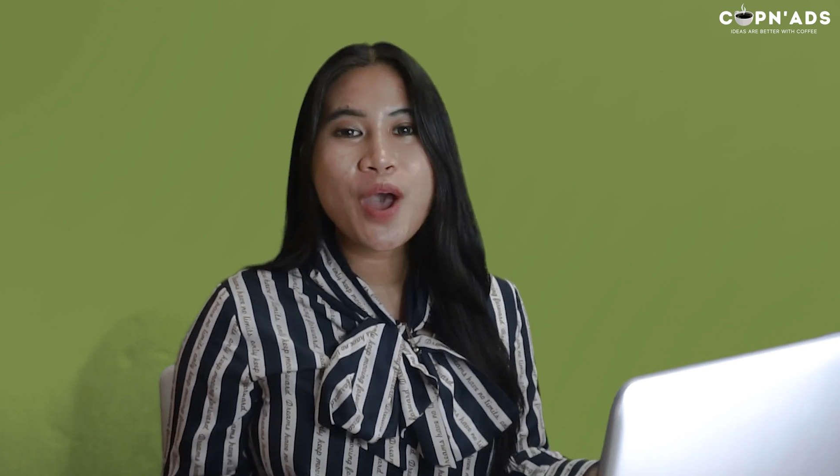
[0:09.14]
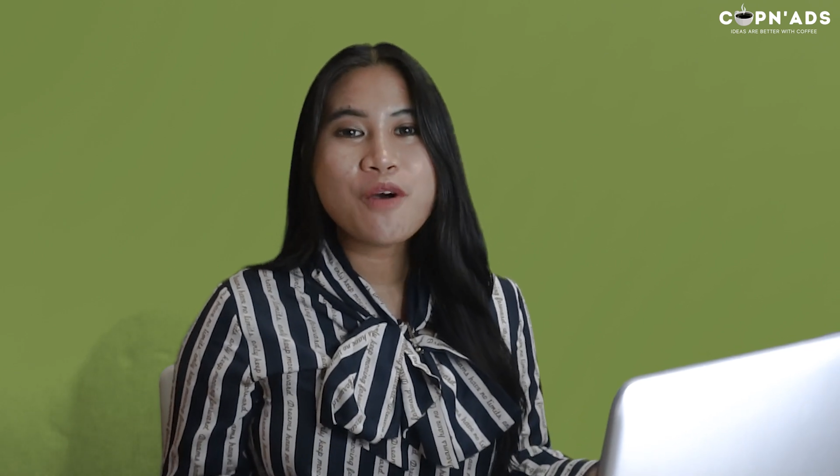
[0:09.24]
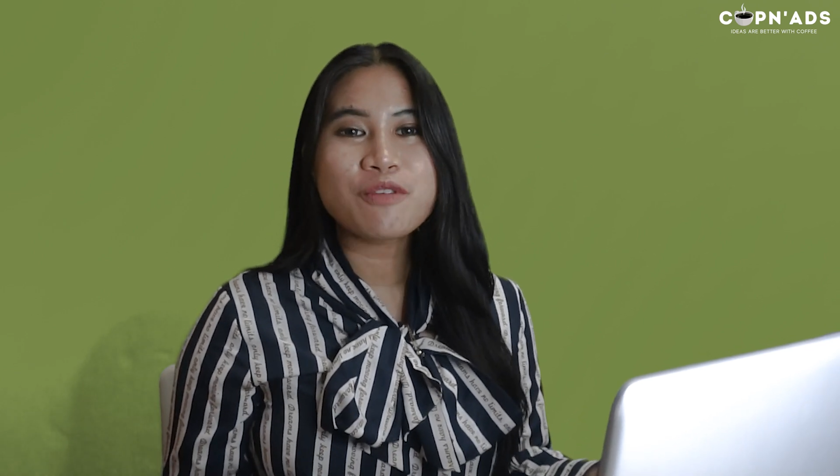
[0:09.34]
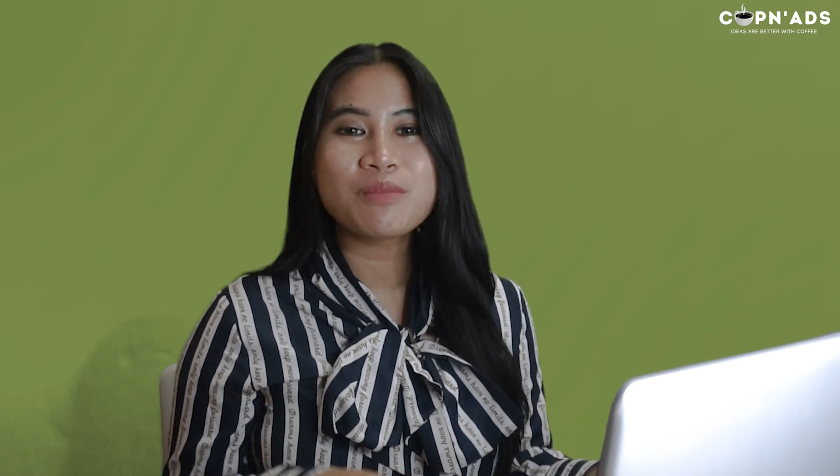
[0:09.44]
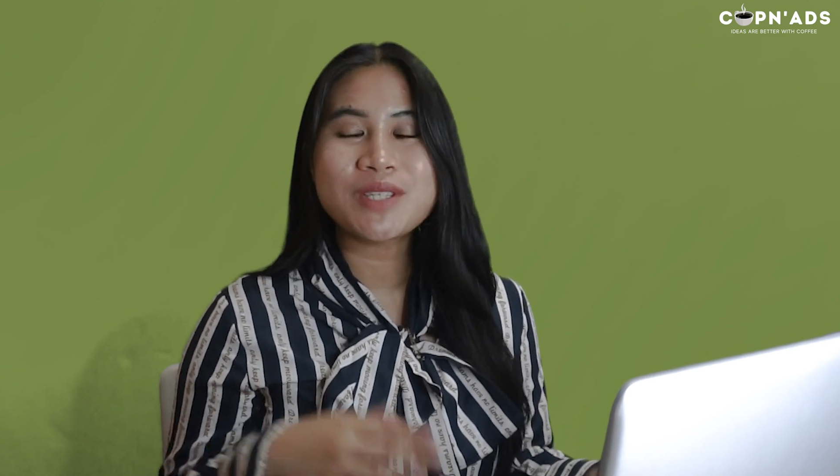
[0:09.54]

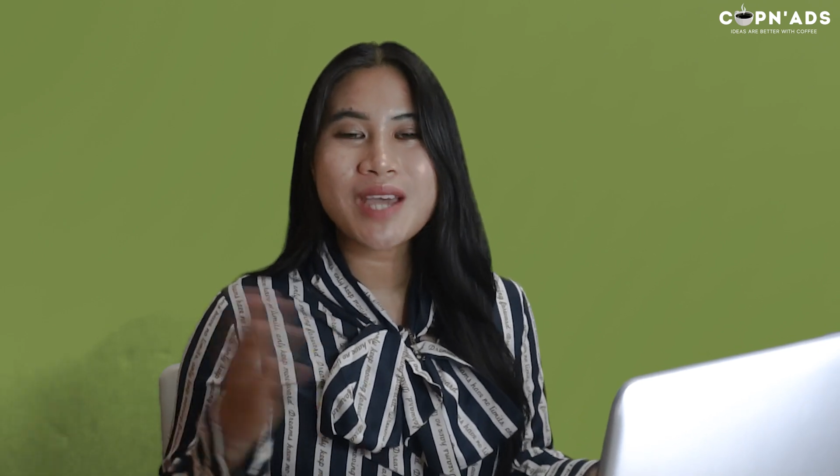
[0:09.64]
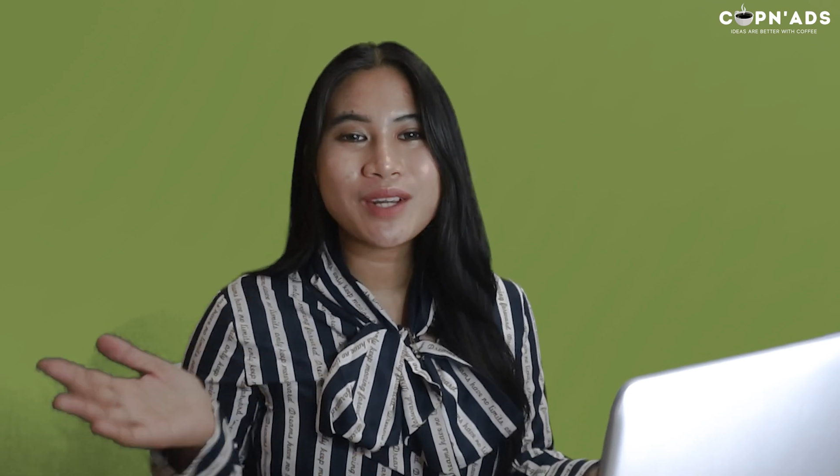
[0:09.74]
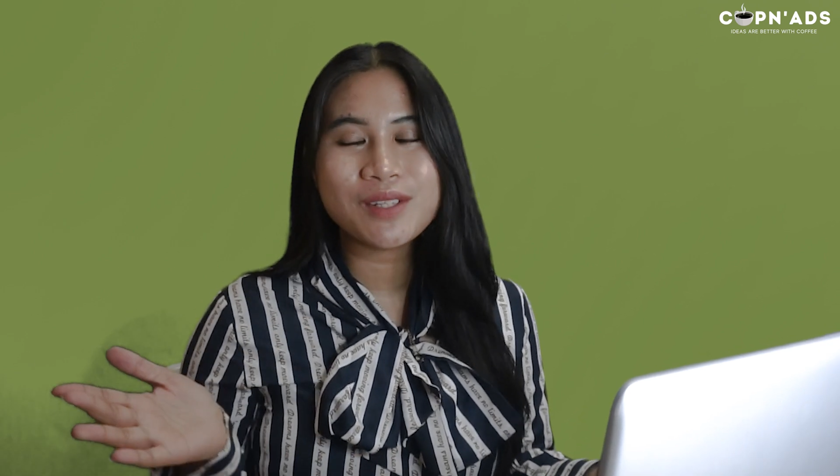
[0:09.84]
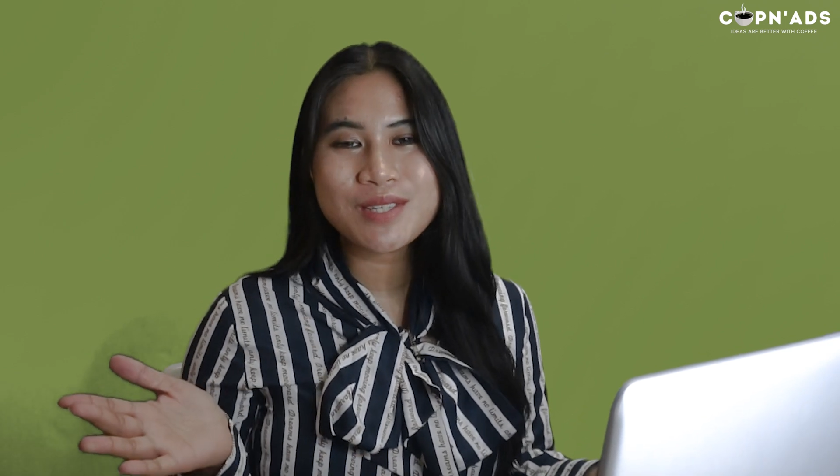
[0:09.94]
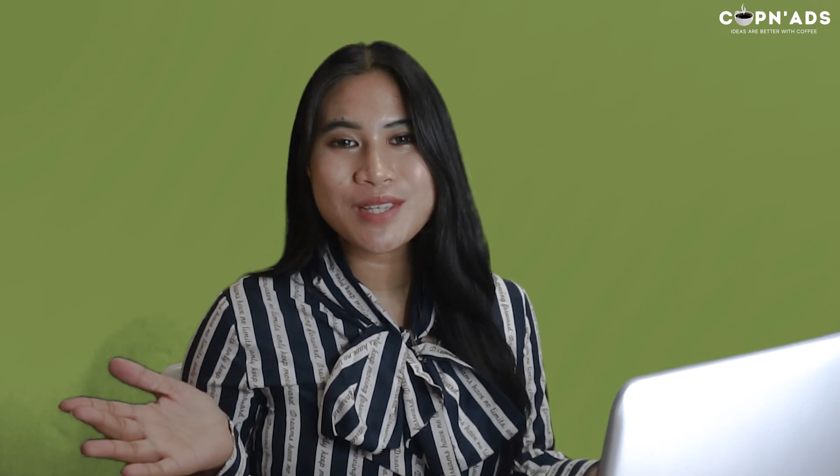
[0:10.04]
From the
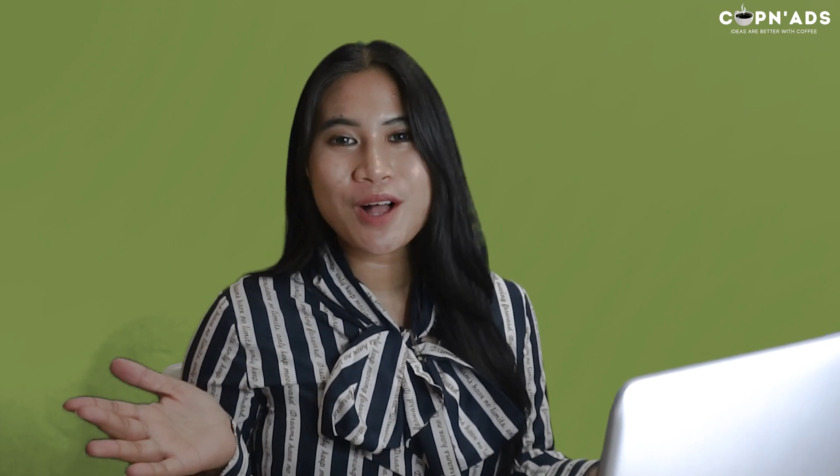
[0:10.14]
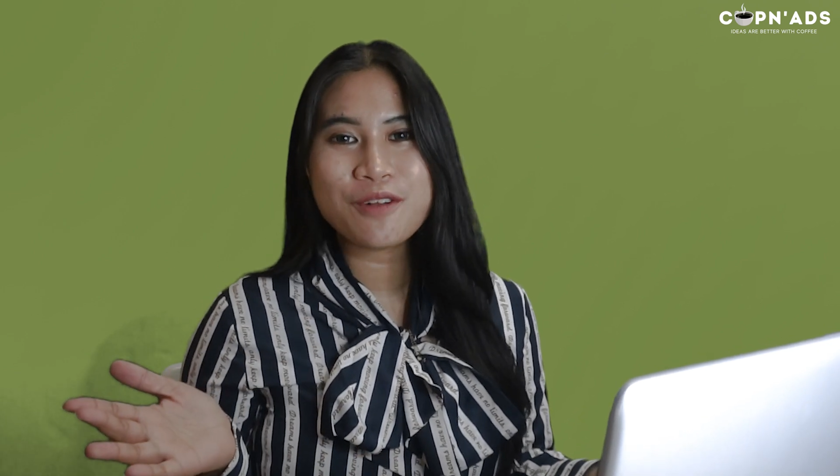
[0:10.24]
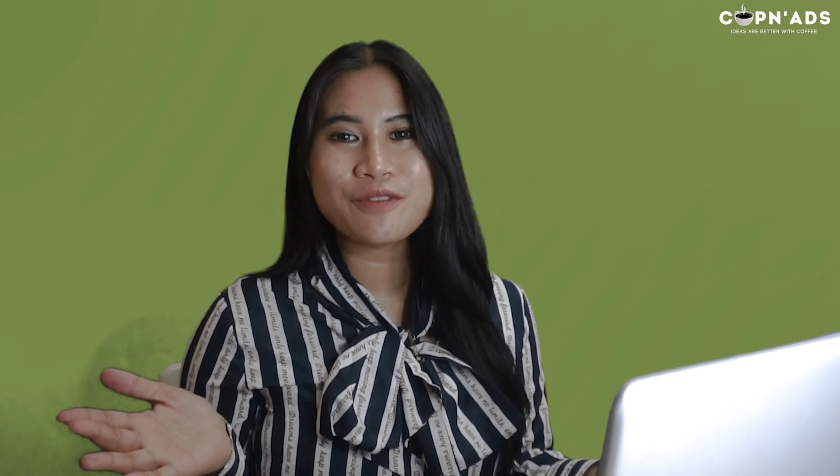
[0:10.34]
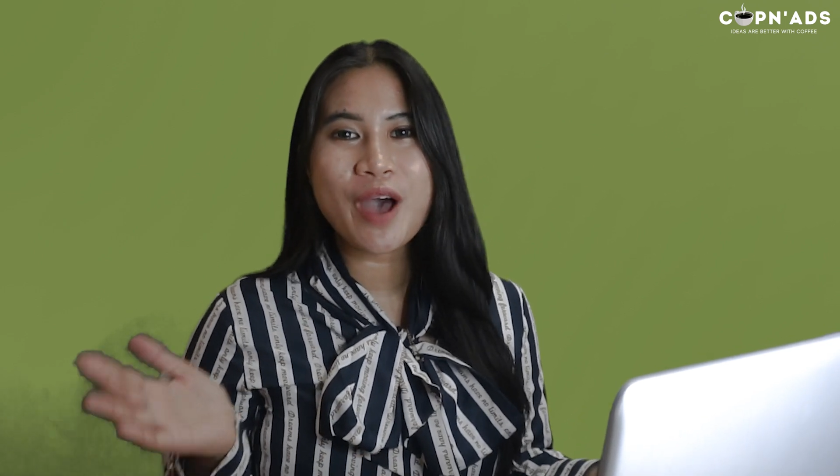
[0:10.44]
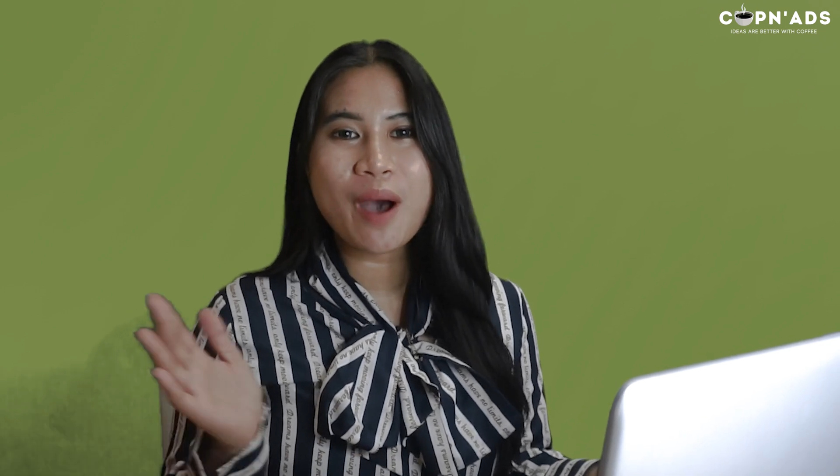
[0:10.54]
title
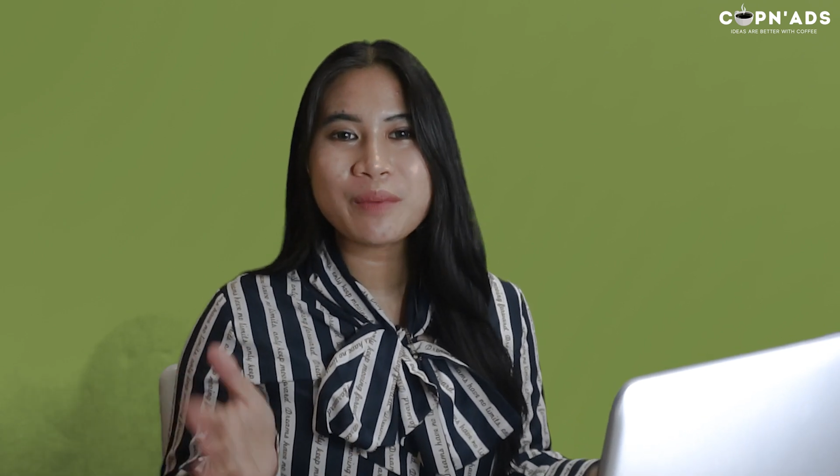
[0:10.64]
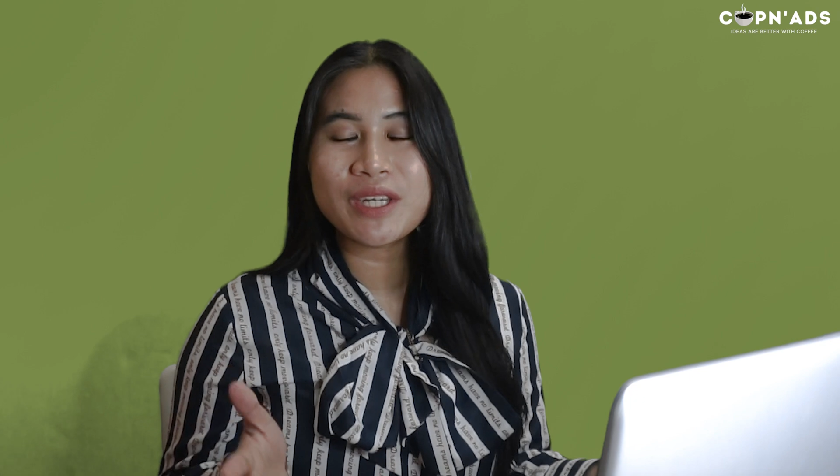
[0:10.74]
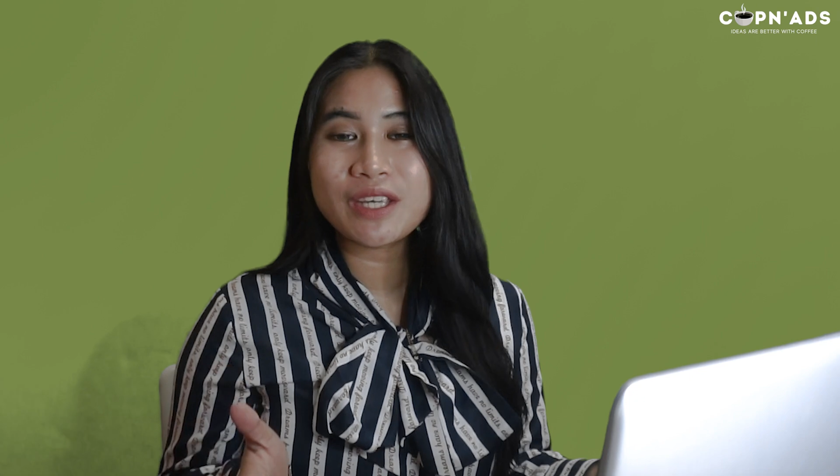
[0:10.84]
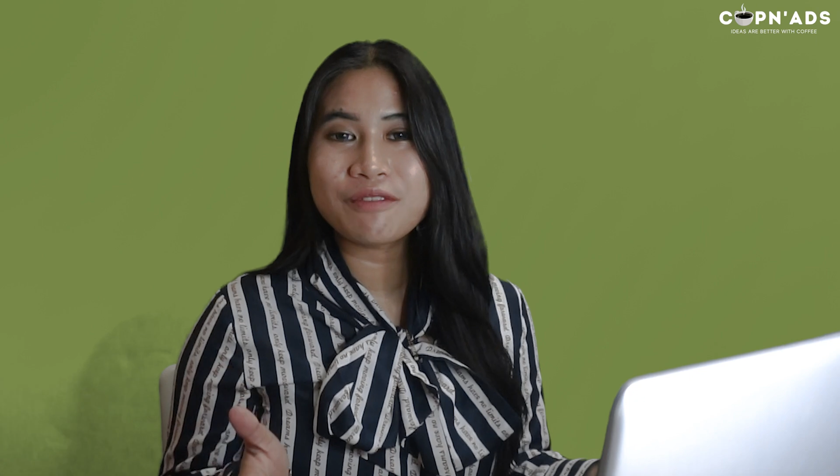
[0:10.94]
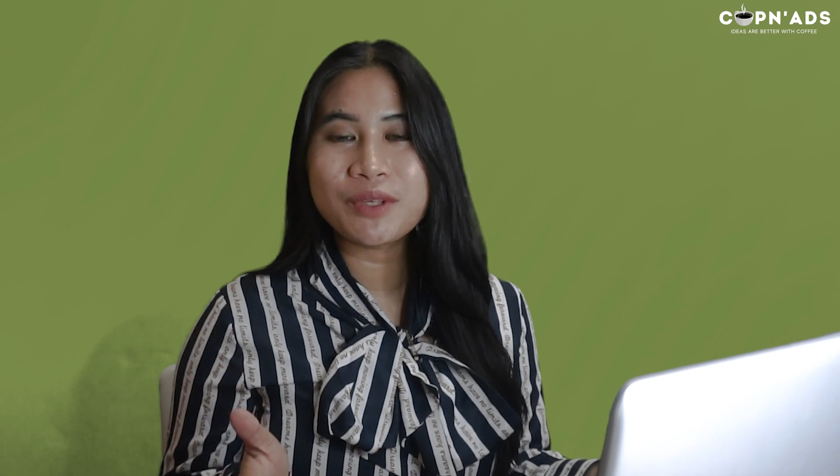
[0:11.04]
itself, I'm
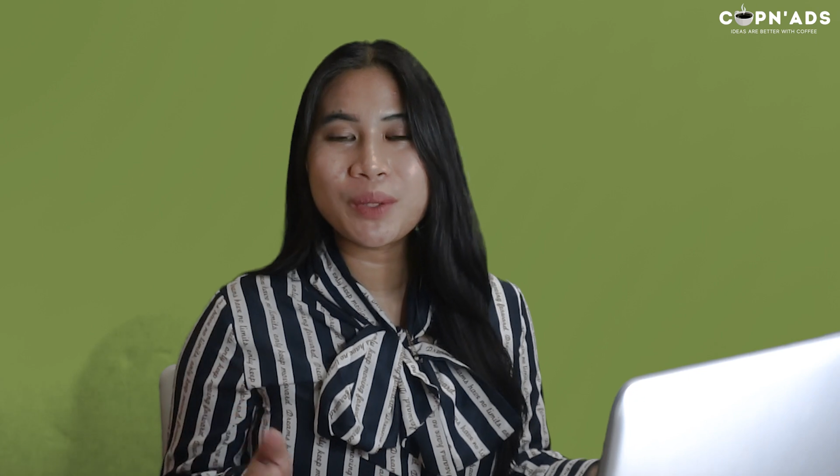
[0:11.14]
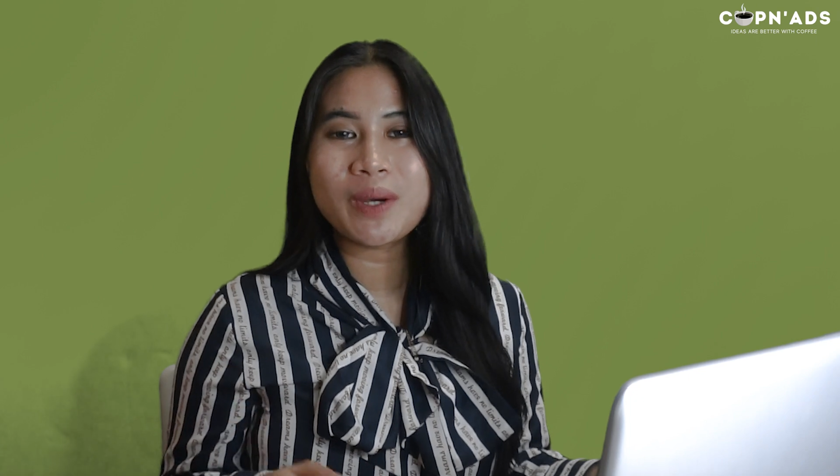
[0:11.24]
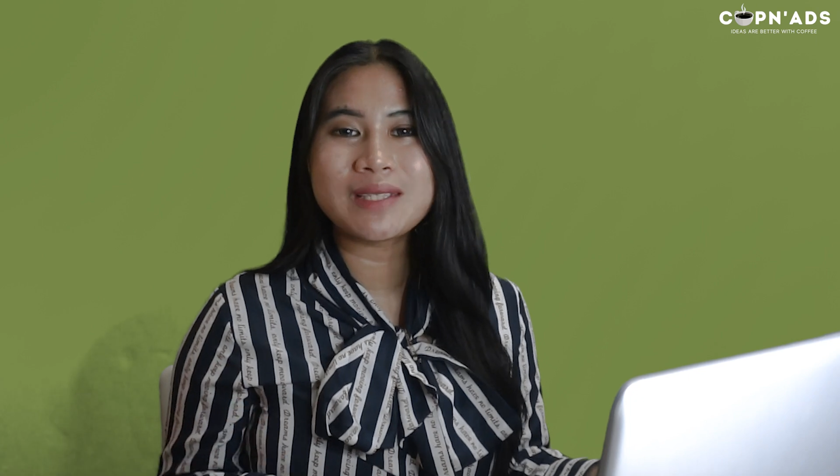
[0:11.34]
going to give you